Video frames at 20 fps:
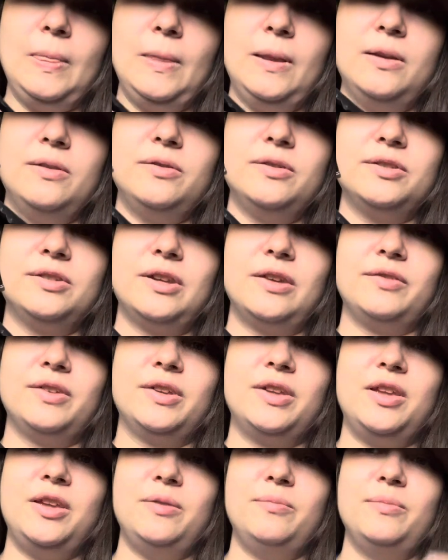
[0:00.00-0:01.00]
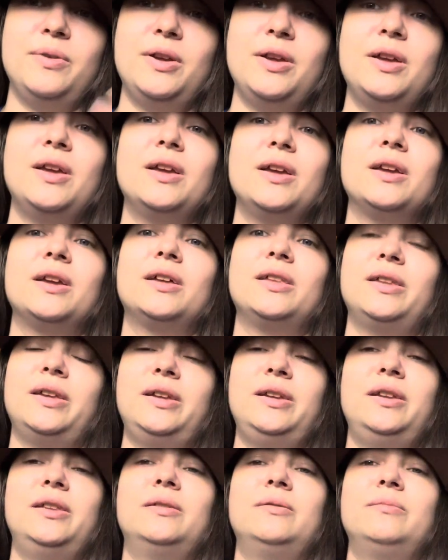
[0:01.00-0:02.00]
You just have to keep
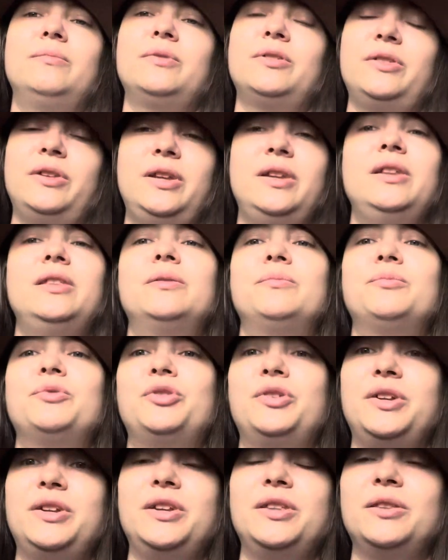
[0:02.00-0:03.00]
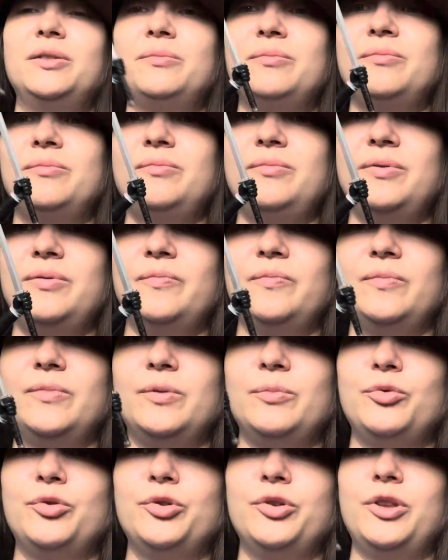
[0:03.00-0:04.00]
cleaning them the
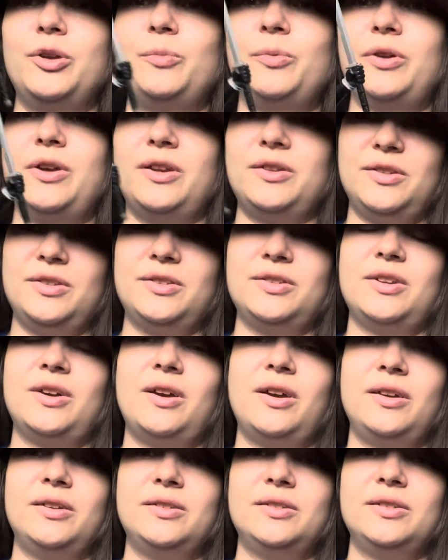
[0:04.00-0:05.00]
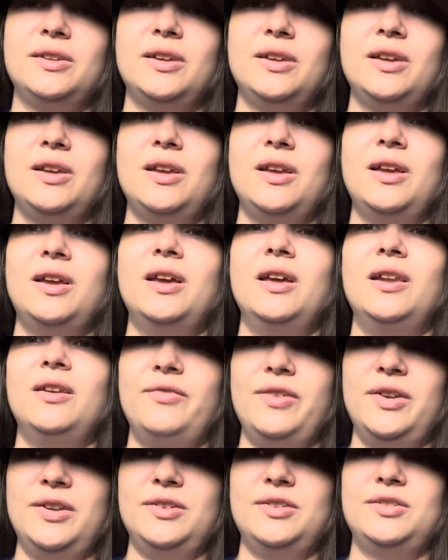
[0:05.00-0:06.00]
more they plasticize. And
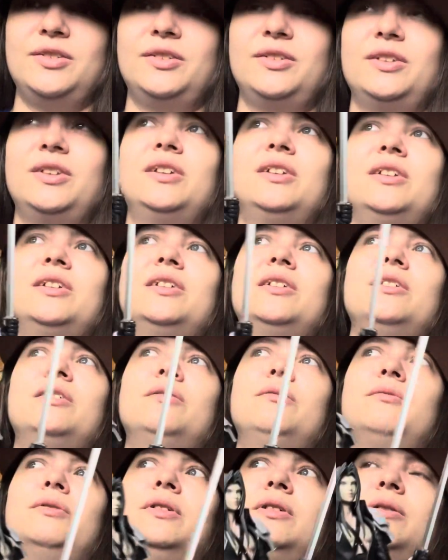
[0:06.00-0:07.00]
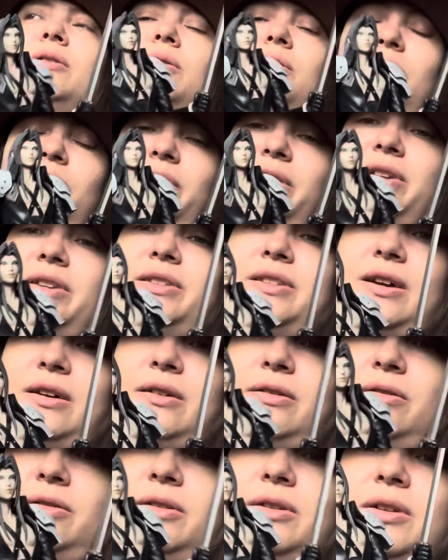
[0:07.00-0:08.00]
eventually, when it all leaks out